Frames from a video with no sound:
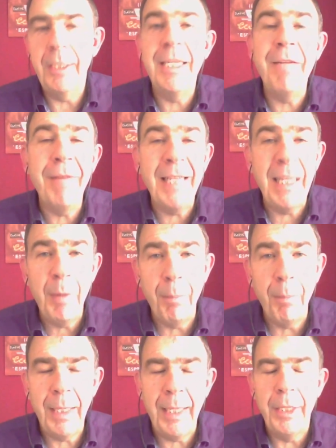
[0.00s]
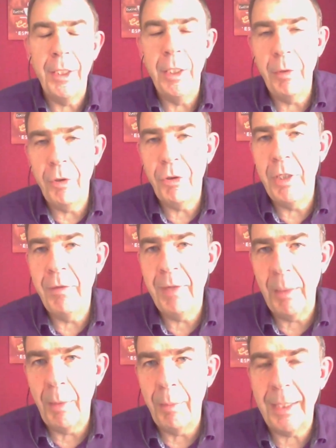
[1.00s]
development plan, a unitary
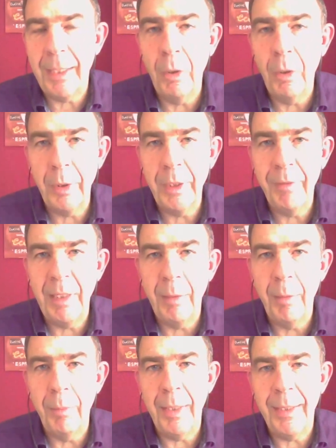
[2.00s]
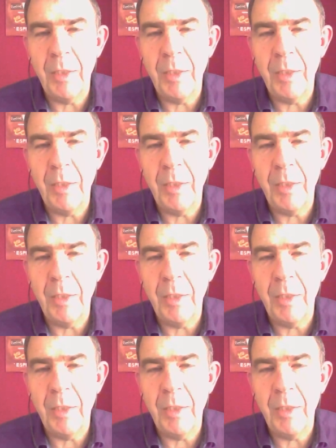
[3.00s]
development plan, a local development plan.